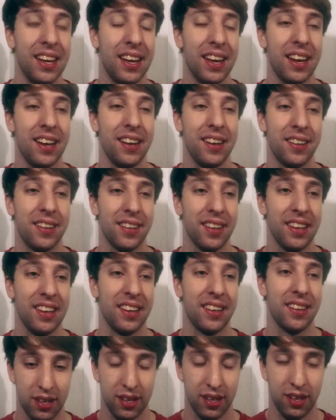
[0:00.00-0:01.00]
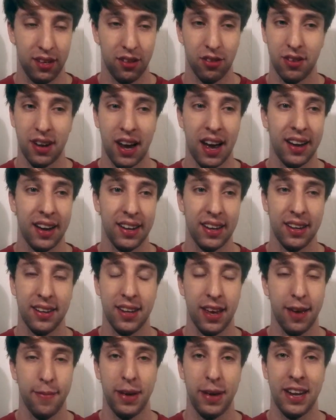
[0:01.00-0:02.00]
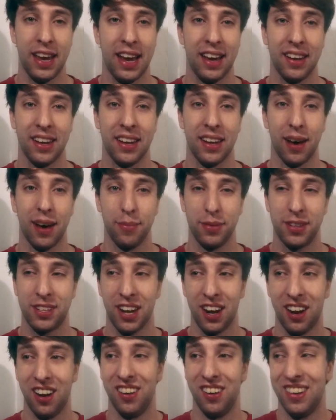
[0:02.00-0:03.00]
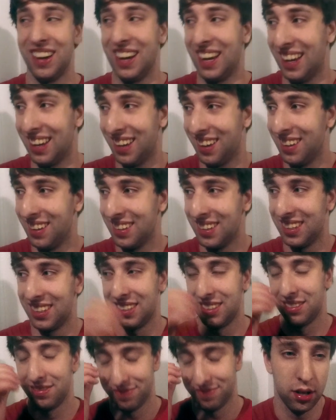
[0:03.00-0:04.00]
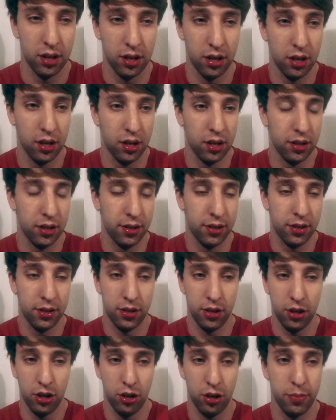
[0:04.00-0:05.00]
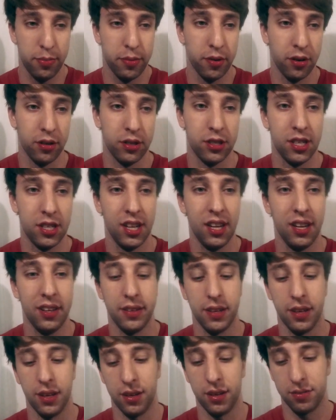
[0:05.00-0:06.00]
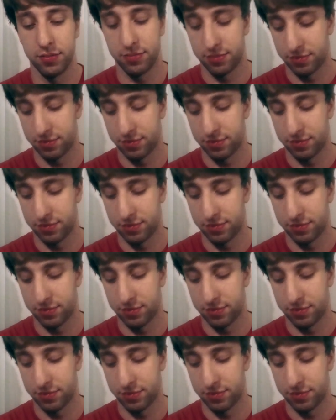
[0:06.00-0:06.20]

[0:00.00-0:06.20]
and it's like, you're not intimidating, I'm sorry. Super cheesy.